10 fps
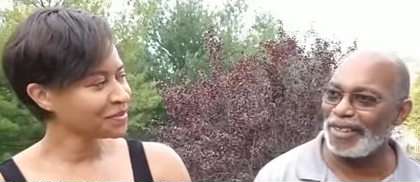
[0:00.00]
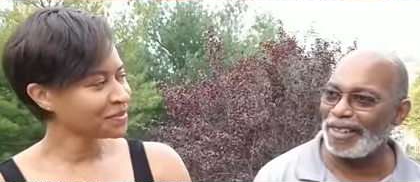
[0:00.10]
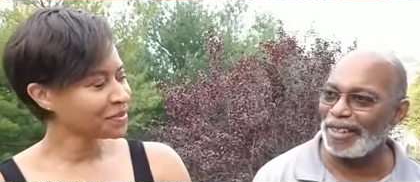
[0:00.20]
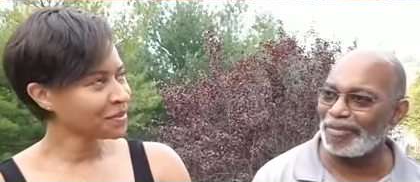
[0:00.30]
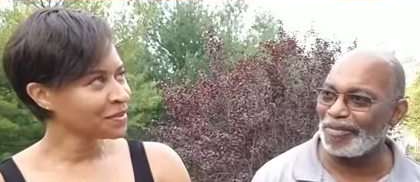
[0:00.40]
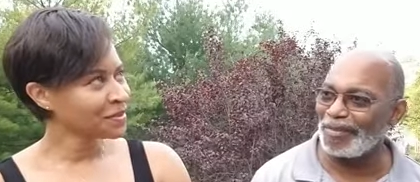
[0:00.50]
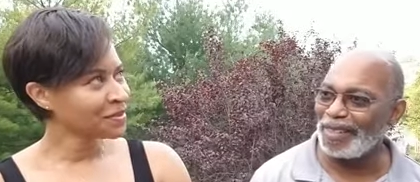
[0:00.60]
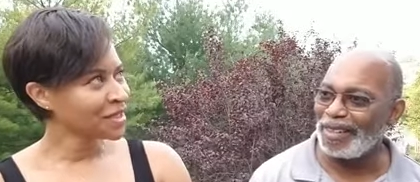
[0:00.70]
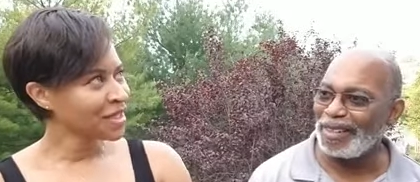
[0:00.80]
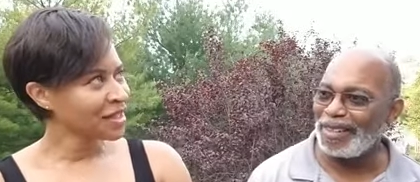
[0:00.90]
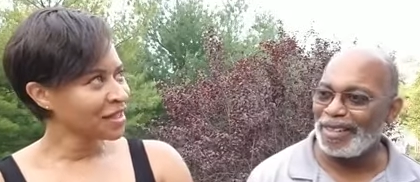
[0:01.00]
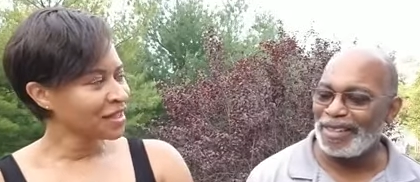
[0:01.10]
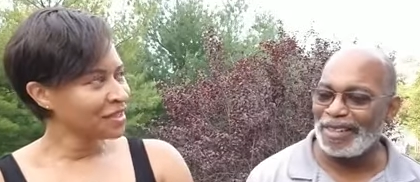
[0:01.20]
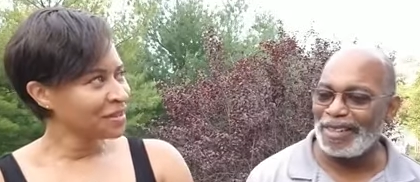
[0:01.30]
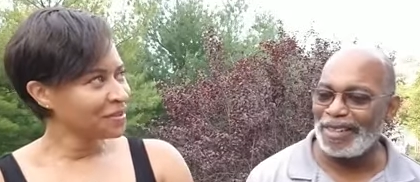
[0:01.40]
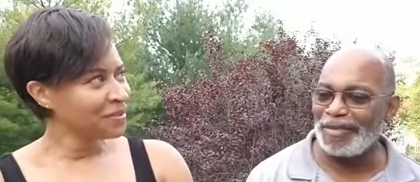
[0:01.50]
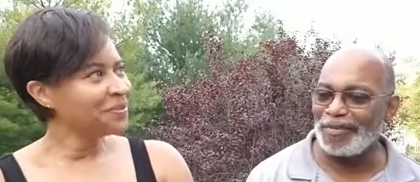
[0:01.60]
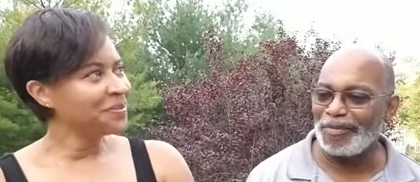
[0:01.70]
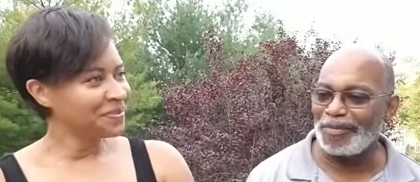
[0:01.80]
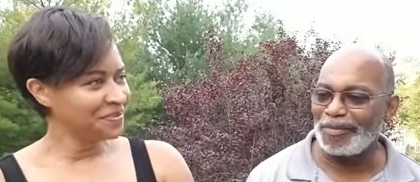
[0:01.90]
Speaker 1: there. And,
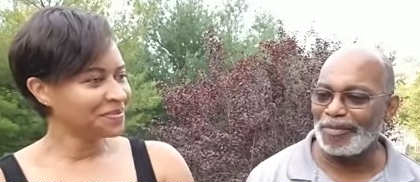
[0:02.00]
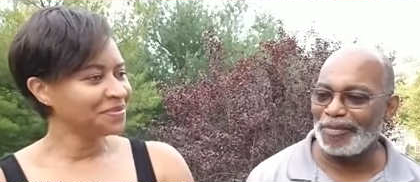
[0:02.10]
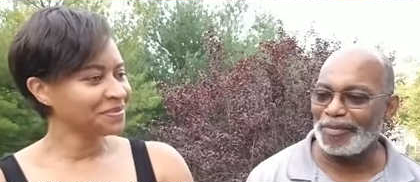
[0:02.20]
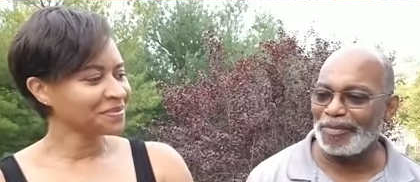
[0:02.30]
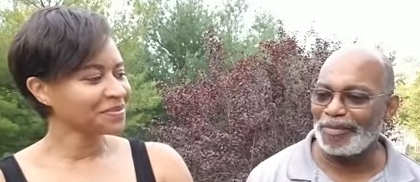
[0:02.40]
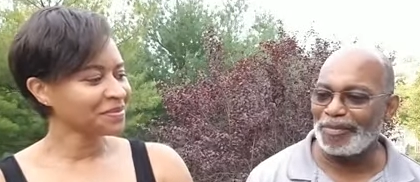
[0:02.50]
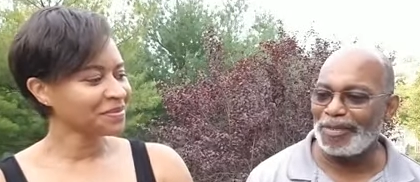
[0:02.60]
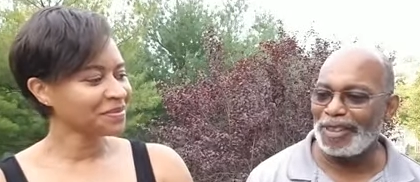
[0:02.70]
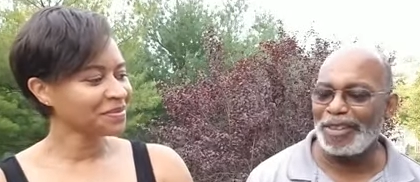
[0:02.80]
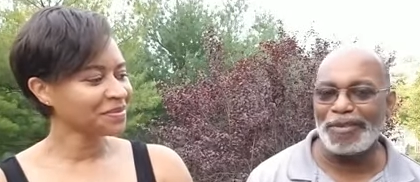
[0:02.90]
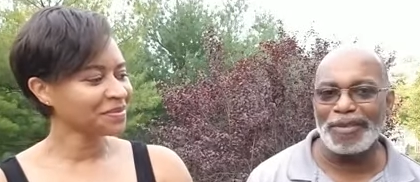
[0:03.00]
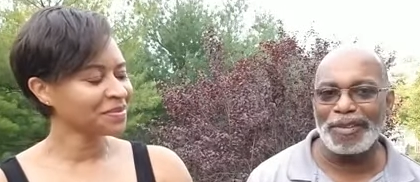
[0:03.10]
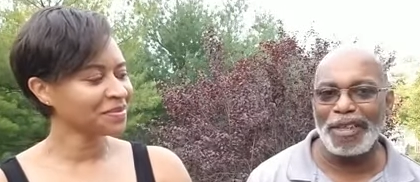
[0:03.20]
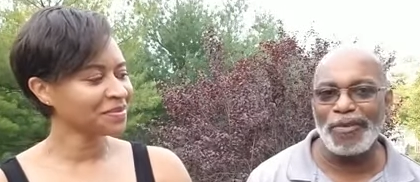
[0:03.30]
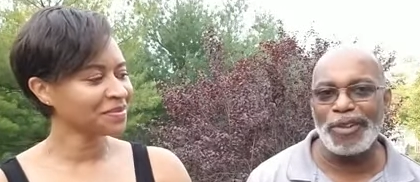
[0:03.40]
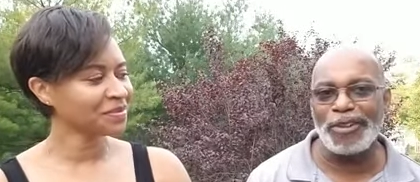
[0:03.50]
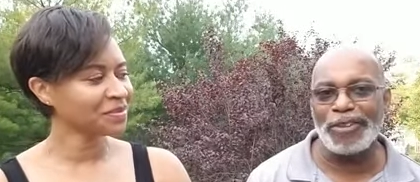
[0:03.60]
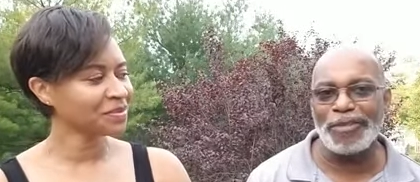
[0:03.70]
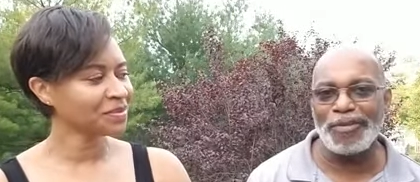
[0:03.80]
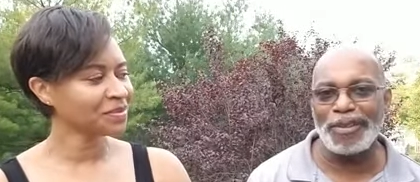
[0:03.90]
mm -hmm. you know, like we do,
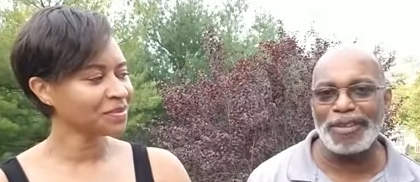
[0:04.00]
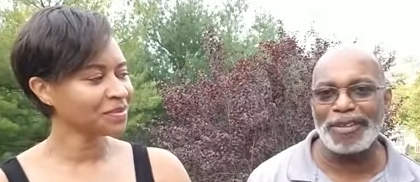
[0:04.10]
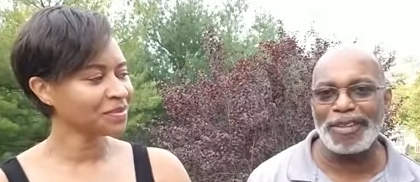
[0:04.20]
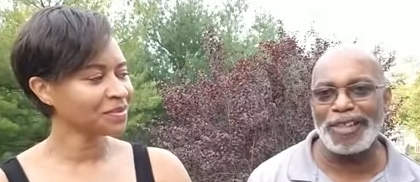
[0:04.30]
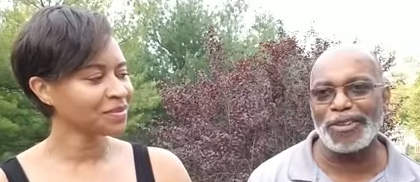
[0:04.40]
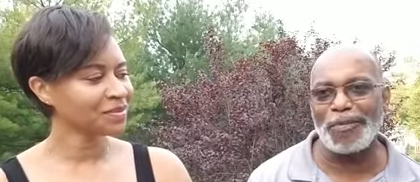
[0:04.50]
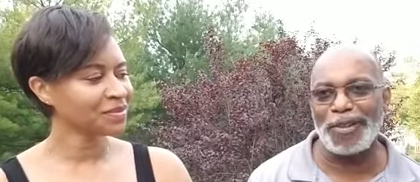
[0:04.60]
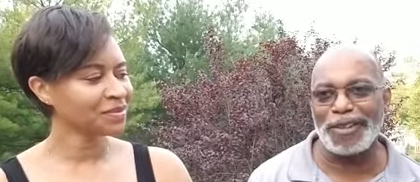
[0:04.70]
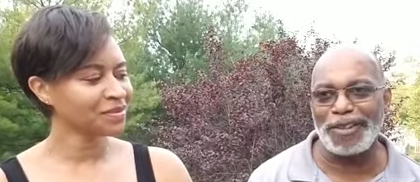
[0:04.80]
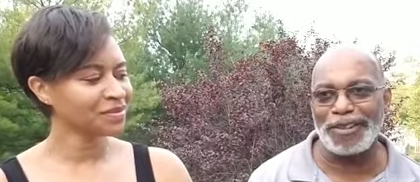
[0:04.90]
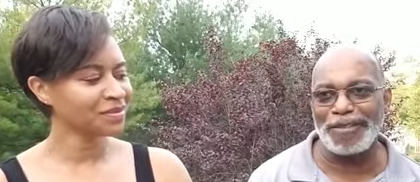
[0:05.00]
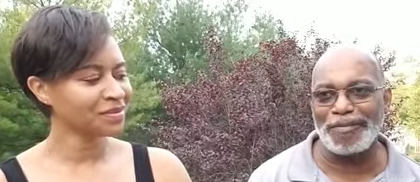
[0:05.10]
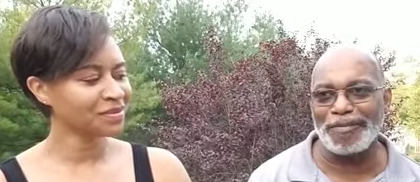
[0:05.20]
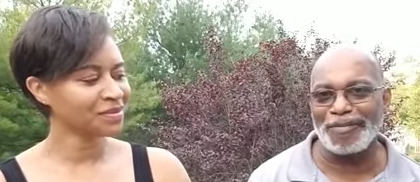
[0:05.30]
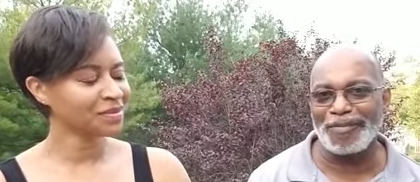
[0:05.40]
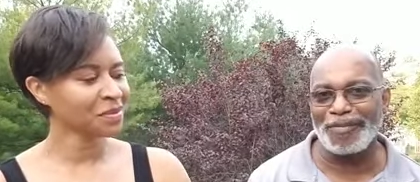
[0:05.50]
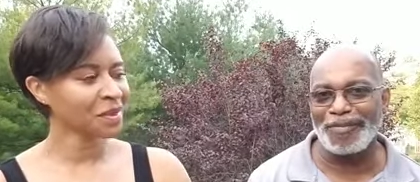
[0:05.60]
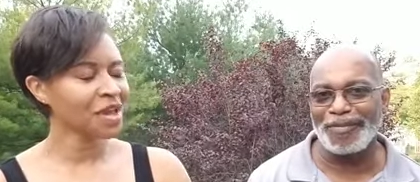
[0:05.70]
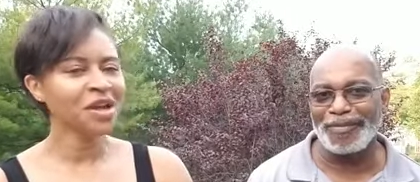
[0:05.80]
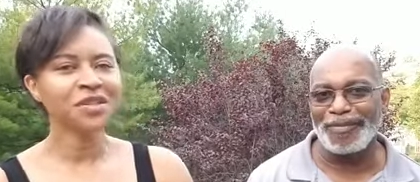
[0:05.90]
we take some pictures.
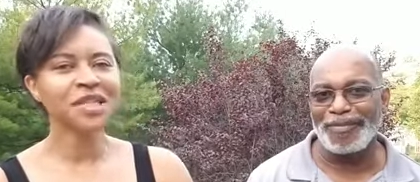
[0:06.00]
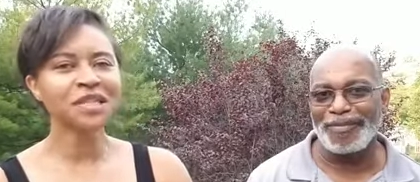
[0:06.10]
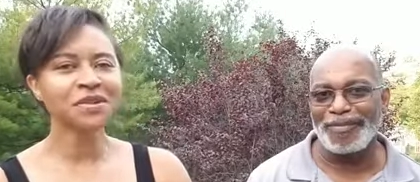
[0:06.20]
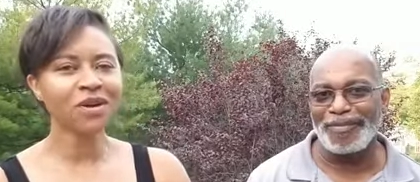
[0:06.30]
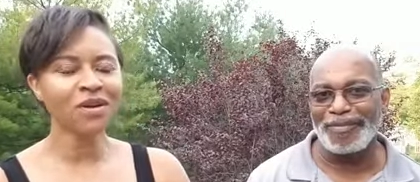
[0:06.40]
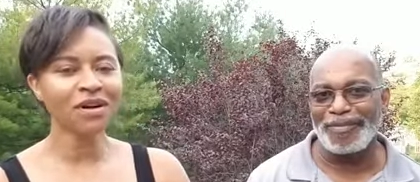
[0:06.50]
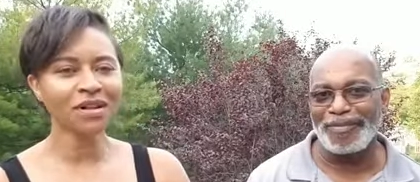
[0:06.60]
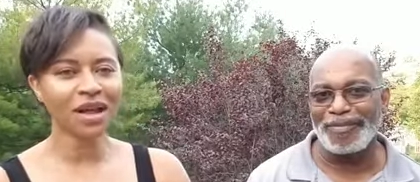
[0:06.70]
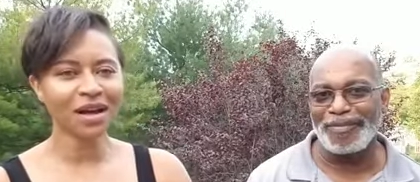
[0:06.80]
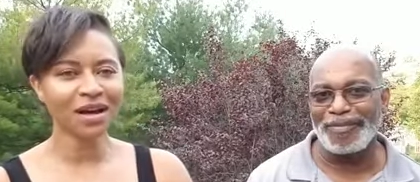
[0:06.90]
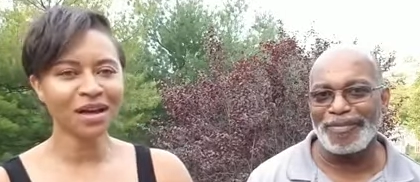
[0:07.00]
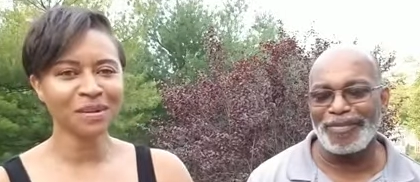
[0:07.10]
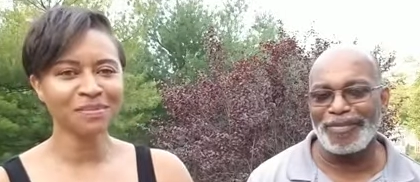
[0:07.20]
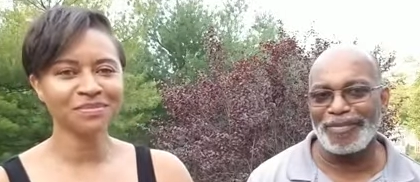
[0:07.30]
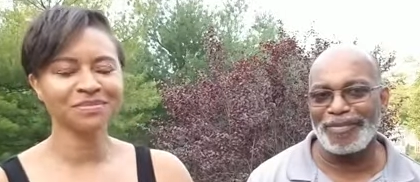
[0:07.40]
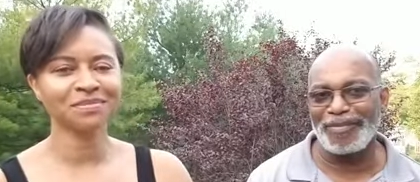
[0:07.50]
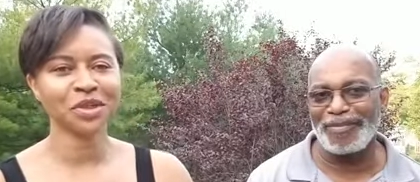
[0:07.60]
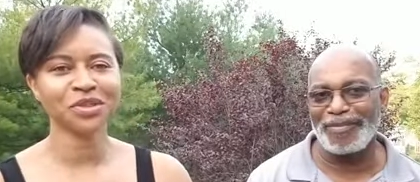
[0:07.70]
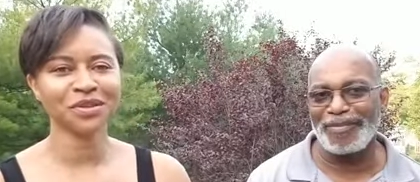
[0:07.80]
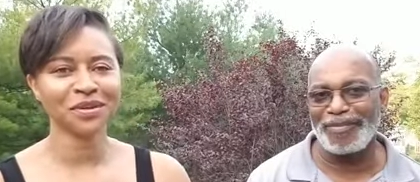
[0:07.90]
Speaker 2: These are all um,
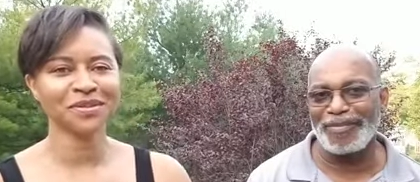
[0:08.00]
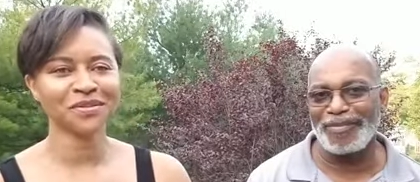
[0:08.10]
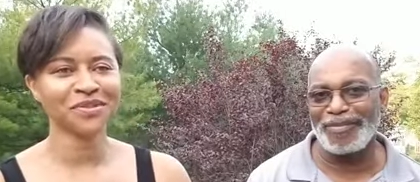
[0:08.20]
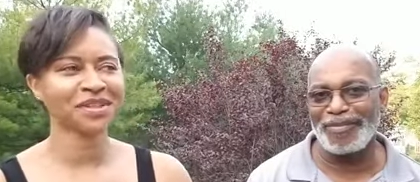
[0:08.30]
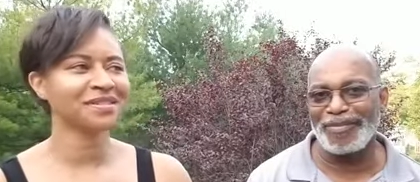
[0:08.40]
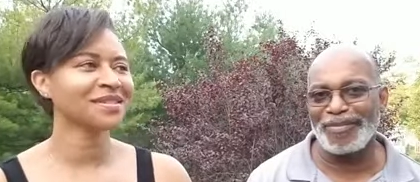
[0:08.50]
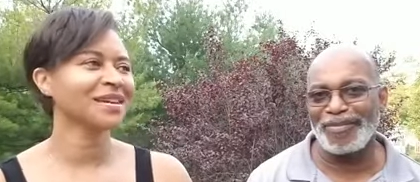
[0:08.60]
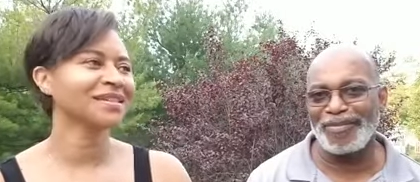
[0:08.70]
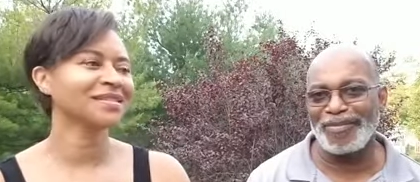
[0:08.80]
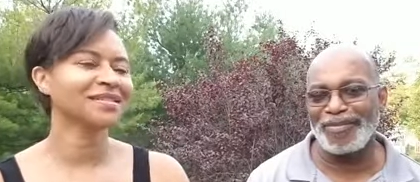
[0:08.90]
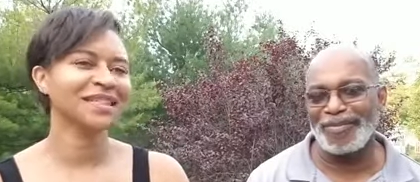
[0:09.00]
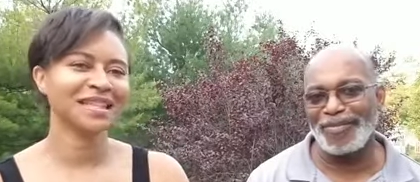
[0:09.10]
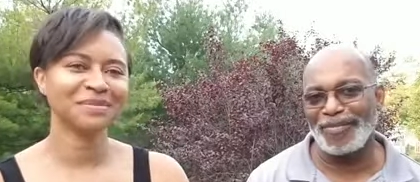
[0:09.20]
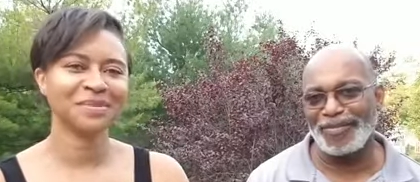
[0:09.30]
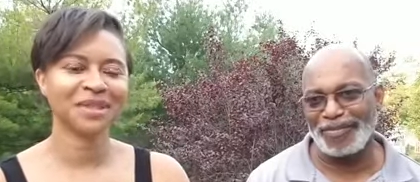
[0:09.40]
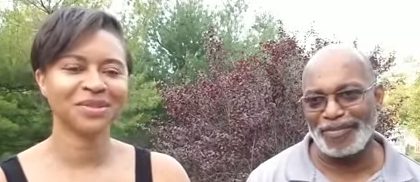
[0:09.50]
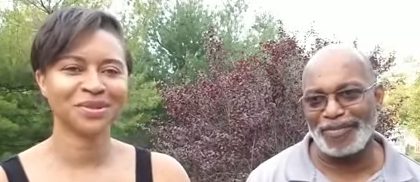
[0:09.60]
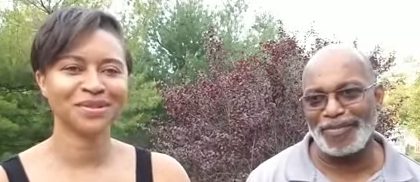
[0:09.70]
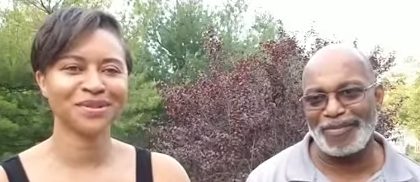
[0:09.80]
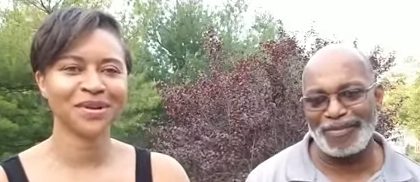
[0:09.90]
martial arts events that, that Pedro
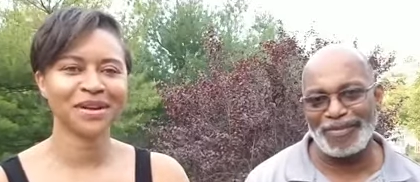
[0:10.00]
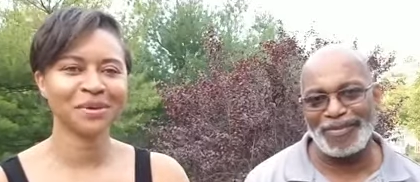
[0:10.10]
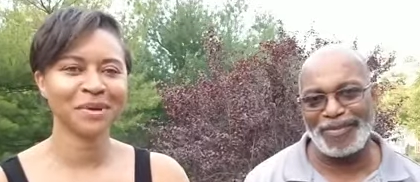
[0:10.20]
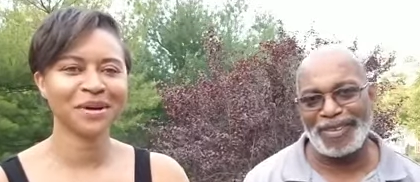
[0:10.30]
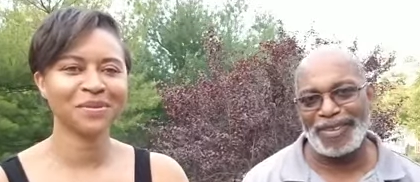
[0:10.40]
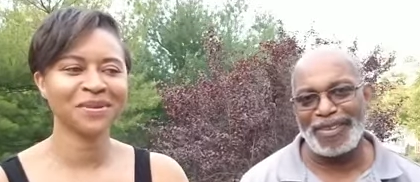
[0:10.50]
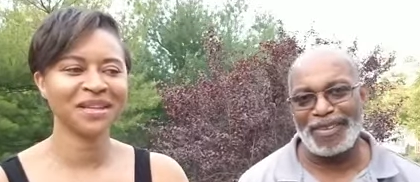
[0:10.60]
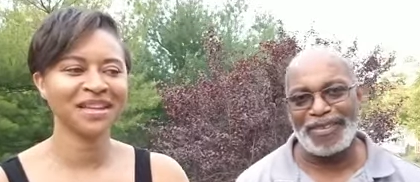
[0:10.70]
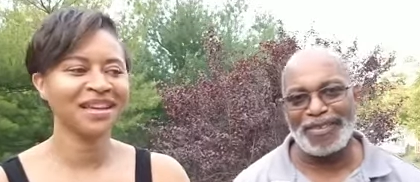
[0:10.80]
was talking about. We